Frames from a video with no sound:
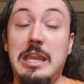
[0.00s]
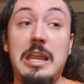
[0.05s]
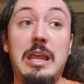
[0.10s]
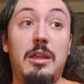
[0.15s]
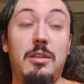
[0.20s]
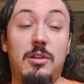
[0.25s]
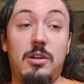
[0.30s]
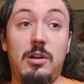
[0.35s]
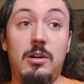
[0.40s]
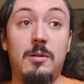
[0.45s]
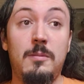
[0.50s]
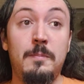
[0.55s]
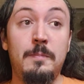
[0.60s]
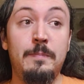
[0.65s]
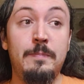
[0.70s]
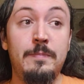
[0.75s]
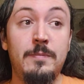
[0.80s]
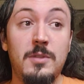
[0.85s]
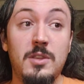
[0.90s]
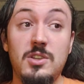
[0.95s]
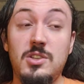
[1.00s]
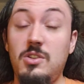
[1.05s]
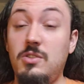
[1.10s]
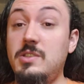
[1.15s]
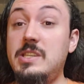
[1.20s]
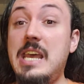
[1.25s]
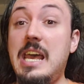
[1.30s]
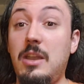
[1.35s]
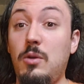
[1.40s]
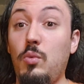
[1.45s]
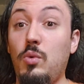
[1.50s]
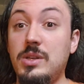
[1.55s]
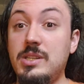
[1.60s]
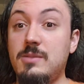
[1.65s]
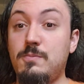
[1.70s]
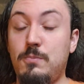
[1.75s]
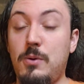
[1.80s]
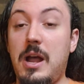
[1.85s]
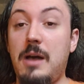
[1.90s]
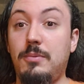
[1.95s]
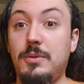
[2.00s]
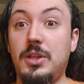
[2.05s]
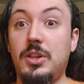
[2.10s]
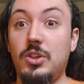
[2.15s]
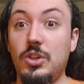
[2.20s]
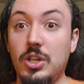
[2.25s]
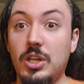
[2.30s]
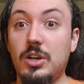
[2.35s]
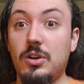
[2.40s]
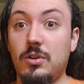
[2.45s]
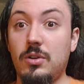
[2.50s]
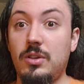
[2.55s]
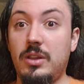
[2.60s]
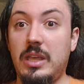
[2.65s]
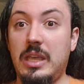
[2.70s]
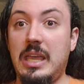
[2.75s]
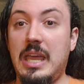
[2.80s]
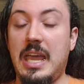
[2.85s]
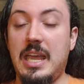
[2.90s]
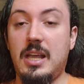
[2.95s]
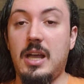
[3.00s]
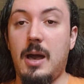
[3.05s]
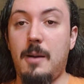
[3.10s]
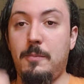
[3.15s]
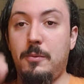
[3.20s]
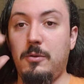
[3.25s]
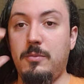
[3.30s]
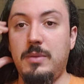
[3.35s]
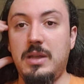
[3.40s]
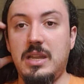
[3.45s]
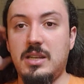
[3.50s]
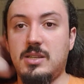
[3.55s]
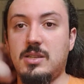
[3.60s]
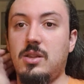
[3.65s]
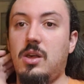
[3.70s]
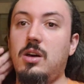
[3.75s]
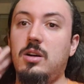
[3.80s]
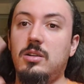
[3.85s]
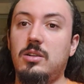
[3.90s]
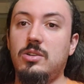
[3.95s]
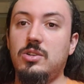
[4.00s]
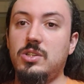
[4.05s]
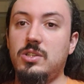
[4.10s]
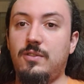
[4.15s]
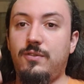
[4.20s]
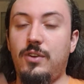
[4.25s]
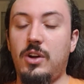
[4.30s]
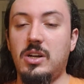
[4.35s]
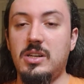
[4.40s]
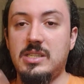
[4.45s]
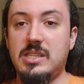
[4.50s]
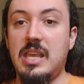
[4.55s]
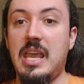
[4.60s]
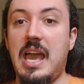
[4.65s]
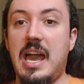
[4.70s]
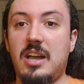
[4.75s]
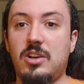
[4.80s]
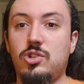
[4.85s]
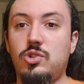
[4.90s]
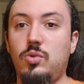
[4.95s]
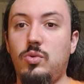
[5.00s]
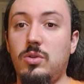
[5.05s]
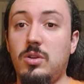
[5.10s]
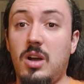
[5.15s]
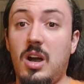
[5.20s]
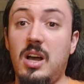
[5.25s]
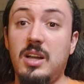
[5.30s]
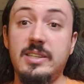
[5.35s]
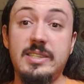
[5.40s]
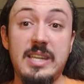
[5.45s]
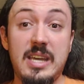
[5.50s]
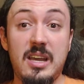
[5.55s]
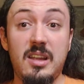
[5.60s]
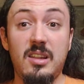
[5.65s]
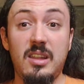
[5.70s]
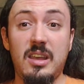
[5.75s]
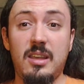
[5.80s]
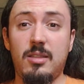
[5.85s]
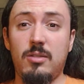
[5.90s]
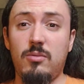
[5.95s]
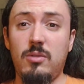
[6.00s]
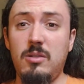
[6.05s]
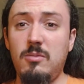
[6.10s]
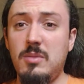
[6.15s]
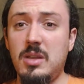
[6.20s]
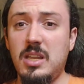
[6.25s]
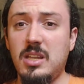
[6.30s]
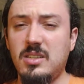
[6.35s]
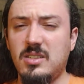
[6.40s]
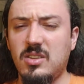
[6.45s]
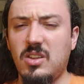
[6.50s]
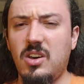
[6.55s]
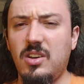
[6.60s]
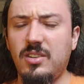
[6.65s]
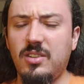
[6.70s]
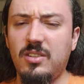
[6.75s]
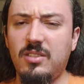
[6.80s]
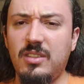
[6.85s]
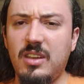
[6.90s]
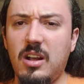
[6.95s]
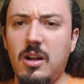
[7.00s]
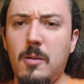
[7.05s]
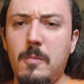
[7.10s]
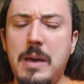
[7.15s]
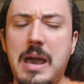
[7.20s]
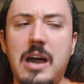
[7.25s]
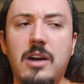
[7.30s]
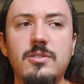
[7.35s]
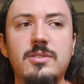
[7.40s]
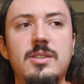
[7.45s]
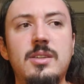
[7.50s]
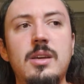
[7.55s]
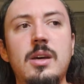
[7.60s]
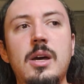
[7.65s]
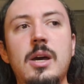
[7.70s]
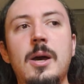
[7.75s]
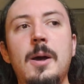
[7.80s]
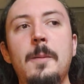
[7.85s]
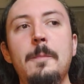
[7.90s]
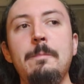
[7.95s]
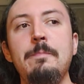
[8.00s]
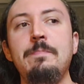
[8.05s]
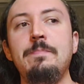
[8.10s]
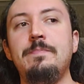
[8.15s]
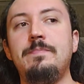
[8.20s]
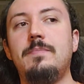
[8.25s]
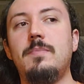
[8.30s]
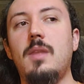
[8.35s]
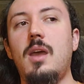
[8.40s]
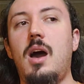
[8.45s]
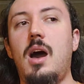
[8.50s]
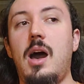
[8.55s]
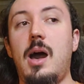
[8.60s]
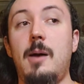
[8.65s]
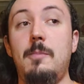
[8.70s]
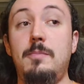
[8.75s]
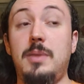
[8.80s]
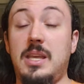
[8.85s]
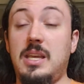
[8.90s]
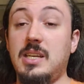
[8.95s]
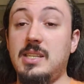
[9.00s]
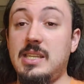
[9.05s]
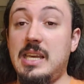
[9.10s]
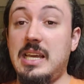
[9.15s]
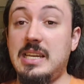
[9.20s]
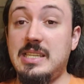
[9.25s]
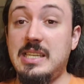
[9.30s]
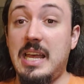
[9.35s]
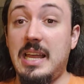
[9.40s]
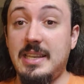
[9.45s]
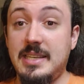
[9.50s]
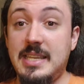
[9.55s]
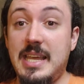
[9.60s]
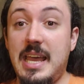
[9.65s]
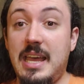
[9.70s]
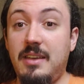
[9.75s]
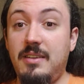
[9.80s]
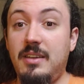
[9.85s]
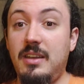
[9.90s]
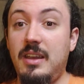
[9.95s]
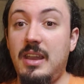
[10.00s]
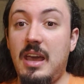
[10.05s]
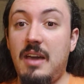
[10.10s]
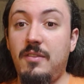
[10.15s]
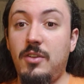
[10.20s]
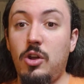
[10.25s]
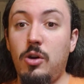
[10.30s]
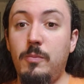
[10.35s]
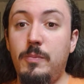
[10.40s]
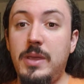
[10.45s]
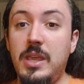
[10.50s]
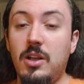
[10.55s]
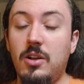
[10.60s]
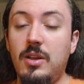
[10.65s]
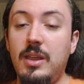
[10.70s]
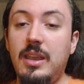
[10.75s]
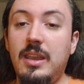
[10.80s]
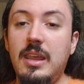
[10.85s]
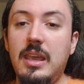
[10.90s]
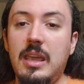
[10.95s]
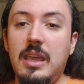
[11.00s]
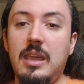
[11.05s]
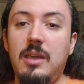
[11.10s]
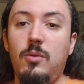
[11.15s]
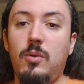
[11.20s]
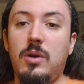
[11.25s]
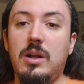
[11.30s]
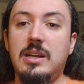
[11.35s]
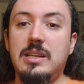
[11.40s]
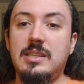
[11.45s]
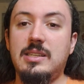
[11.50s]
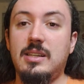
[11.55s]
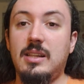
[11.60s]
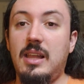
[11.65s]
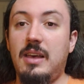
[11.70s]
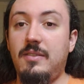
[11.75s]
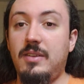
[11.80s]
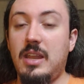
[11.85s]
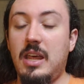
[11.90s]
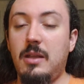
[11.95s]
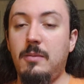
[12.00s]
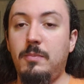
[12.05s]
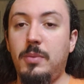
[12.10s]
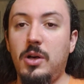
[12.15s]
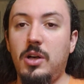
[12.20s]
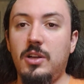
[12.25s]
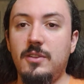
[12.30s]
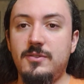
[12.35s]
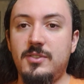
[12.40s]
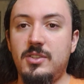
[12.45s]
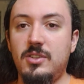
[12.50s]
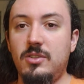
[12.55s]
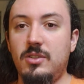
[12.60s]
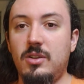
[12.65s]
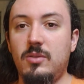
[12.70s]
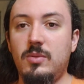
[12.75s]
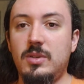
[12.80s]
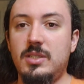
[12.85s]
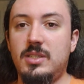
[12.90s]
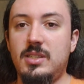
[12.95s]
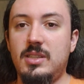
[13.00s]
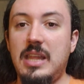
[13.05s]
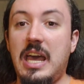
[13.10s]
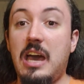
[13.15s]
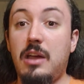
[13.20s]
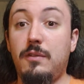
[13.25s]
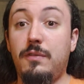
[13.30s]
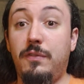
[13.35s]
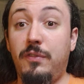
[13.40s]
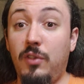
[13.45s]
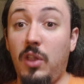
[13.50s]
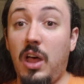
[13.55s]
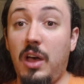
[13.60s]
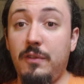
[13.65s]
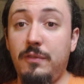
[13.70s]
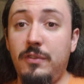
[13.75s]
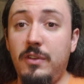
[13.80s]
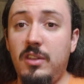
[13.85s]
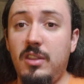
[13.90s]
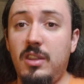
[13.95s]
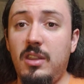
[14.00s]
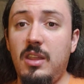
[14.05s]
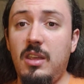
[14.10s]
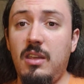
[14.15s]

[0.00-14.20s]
neither. So 10 was probably literally a couple minutes longer as far as the actual content, like three minutes longer, thereabouts. Uh, because, like I said, 10 didn't have an OP or ED, whereas 11 had both, so there was that fluff in,